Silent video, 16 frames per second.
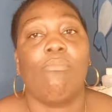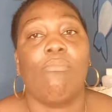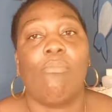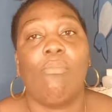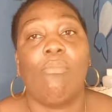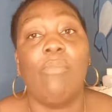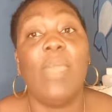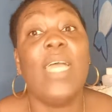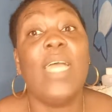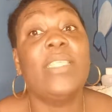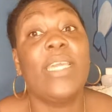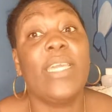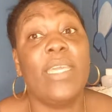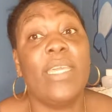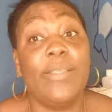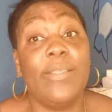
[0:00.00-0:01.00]
me I
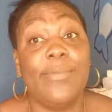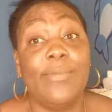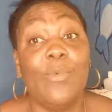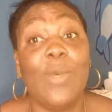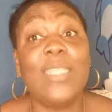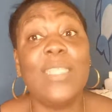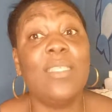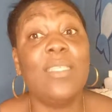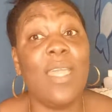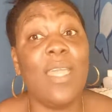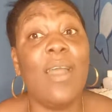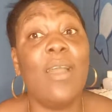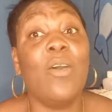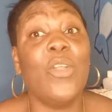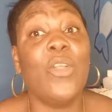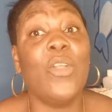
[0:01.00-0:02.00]
take it. Once it can
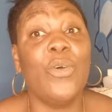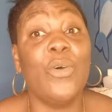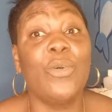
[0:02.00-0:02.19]
go down,